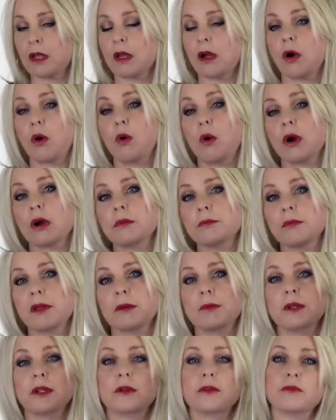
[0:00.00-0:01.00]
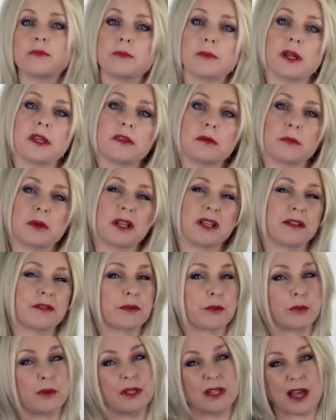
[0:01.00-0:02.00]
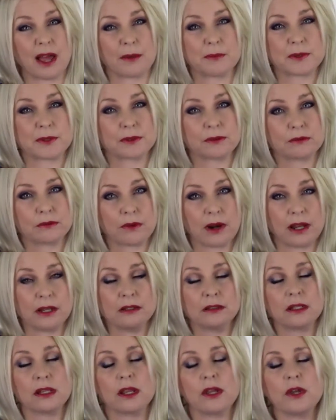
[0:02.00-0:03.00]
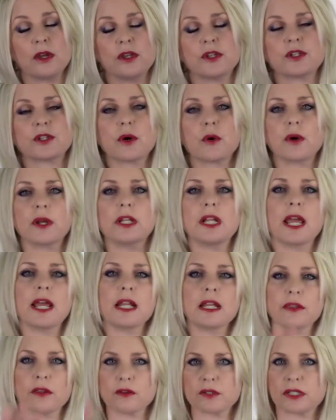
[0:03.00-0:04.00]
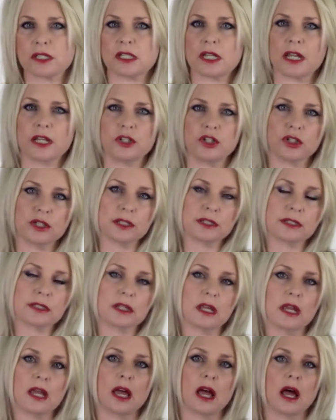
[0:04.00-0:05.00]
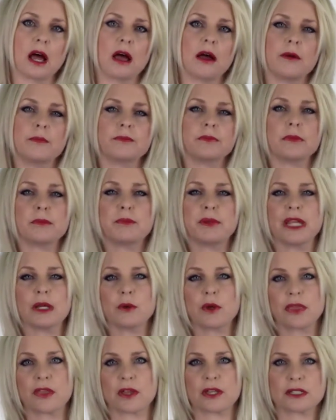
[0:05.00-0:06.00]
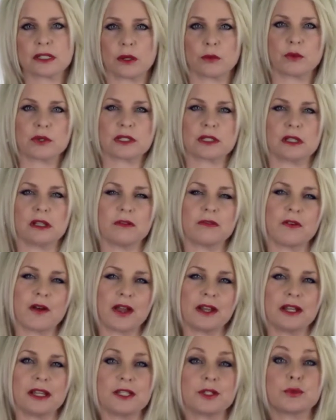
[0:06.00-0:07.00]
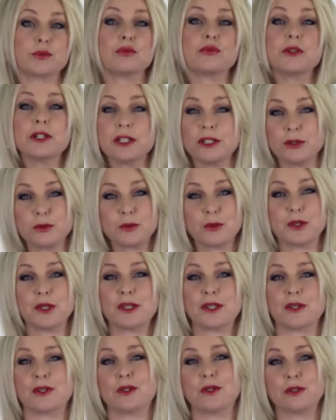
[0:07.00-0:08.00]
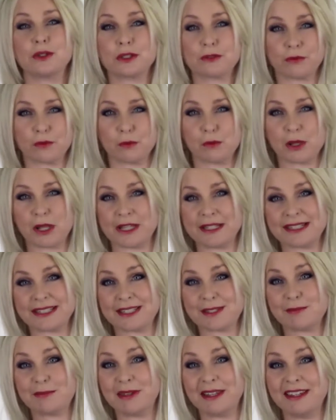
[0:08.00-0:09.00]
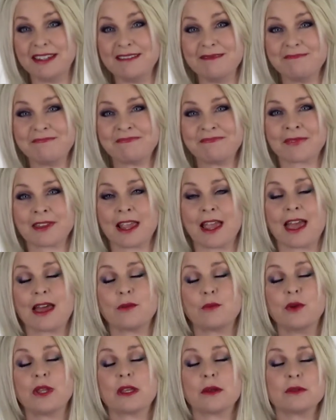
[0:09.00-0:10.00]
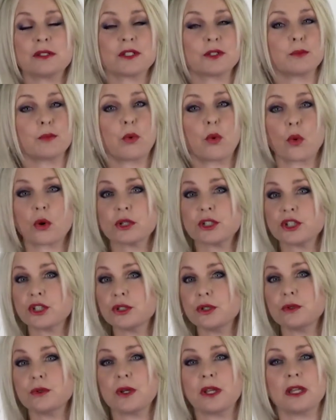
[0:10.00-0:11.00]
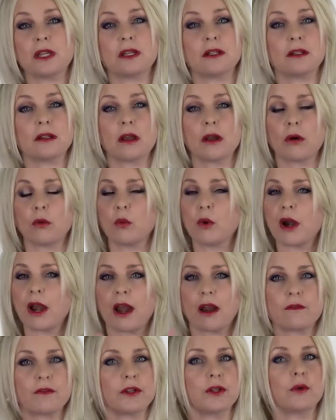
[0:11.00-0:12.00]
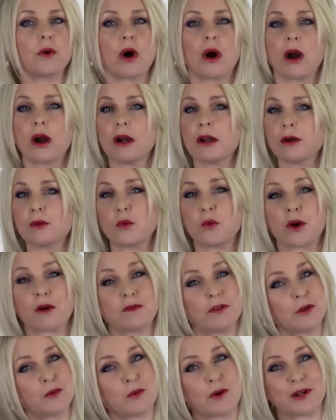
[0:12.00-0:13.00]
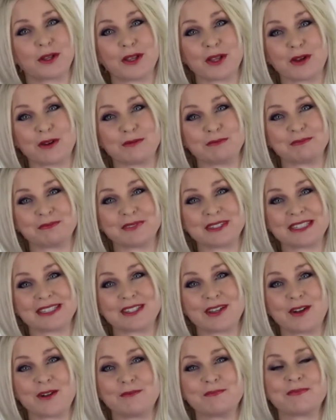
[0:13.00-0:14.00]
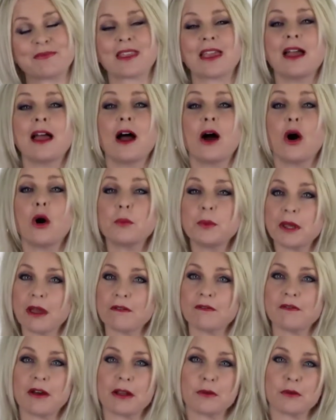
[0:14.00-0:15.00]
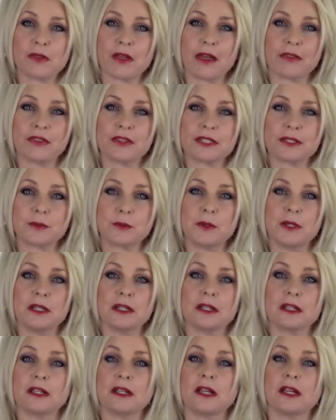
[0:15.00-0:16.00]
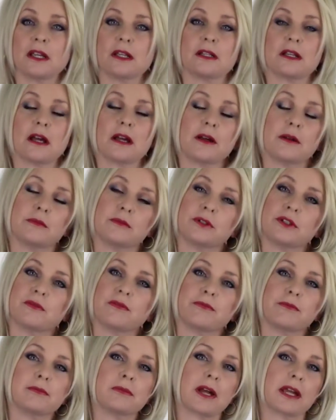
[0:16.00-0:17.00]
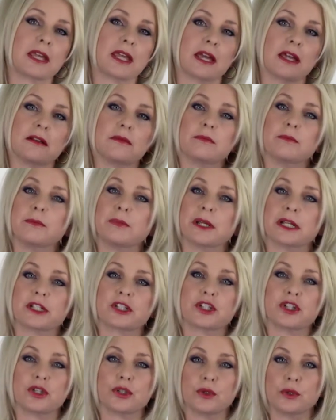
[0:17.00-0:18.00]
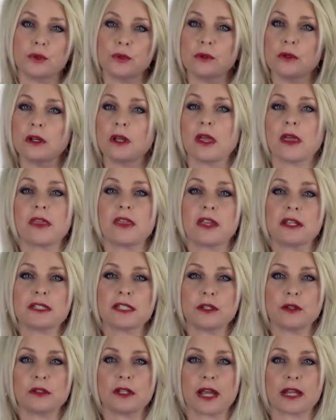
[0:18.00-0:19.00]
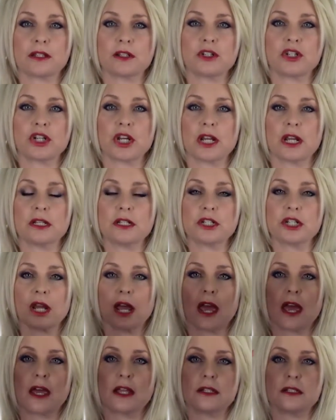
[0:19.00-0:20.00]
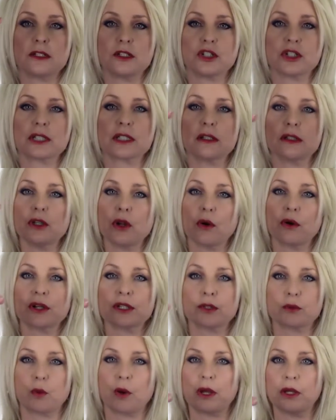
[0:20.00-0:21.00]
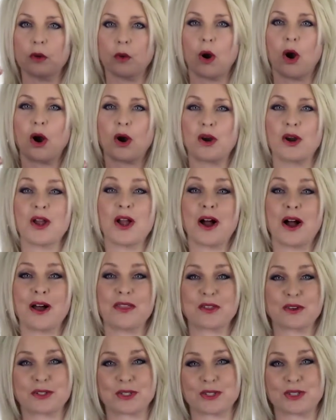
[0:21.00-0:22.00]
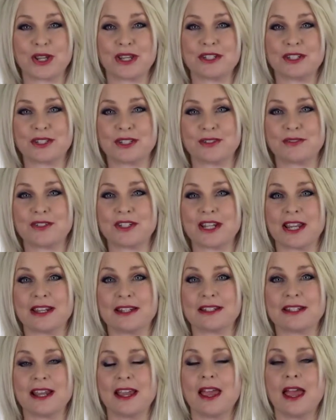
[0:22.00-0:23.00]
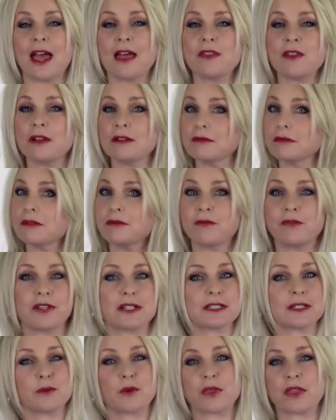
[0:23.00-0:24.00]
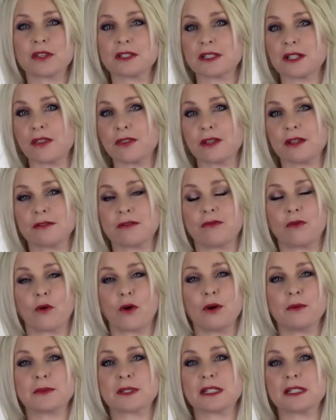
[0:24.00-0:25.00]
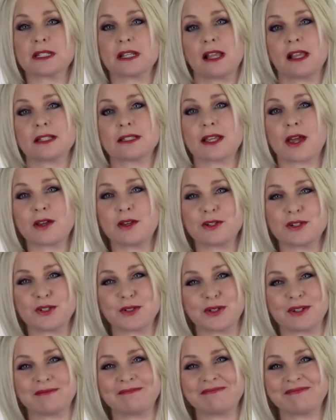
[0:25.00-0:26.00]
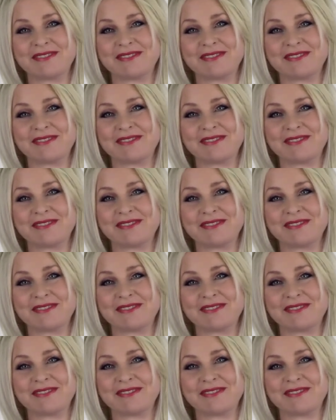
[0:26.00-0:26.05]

Or maybe you're in the middle of a relapse, right? So at any of those stages, being with us on Resilified is really, really a useful place to be. And we can support you in wherever you are and wherever you want to go. So hope you have fun with that this week. Again, pick 2 things that you'd like to change and just notice where you are on those stages of change. And then visit with us on the forums and tell us how you're doing.